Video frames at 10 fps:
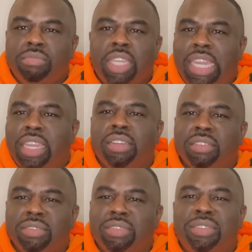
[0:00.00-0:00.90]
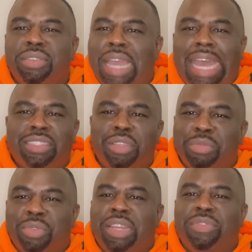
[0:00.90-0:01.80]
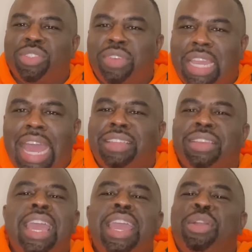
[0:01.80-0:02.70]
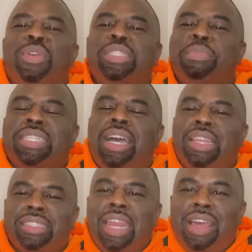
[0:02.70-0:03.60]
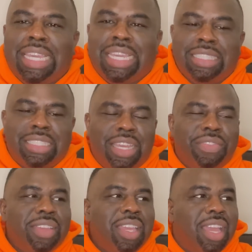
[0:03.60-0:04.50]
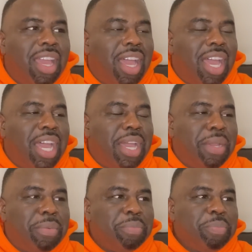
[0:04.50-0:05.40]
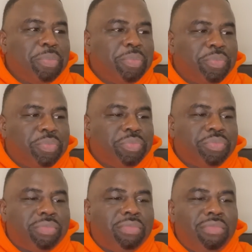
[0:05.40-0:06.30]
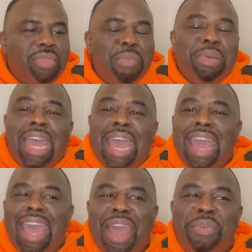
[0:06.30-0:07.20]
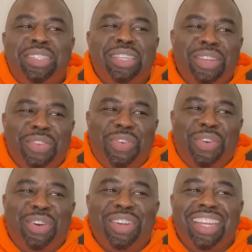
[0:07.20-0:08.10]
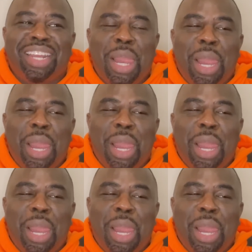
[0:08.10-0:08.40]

gear, costumes, whatever, Christmas colors and all that good stuff. But I was here for it.